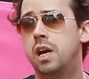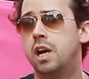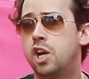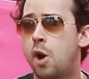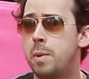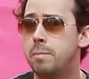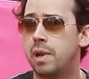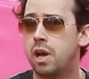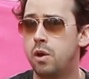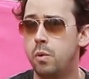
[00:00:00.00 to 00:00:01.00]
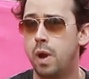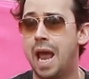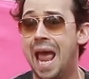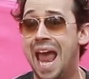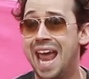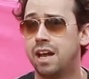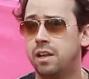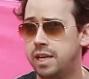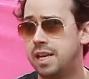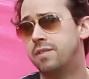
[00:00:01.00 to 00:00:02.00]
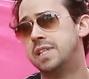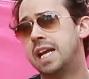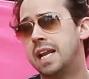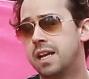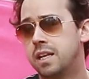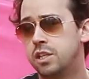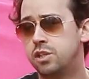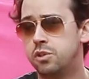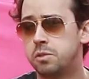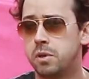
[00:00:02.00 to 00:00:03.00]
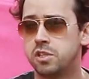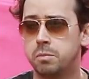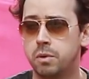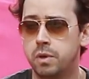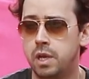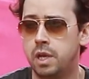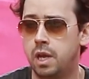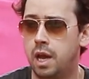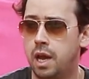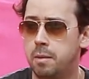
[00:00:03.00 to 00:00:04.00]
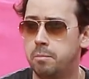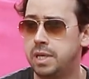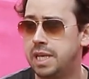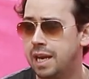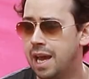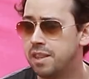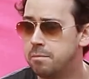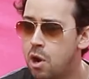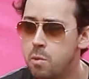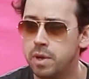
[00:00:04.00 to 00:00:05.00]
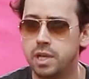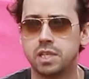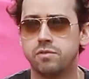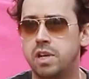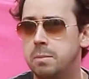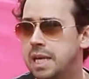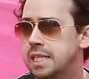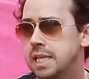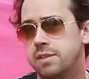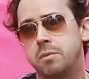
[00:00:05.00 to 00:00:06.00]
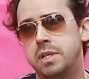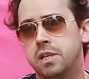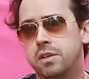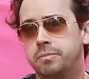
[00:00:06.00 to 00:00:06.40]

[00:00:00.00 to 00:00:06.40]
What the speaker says: comment below, and I'll endeavour to get it done as soon as possible. But yeah, at the moment it doesn't really make sense for me to do.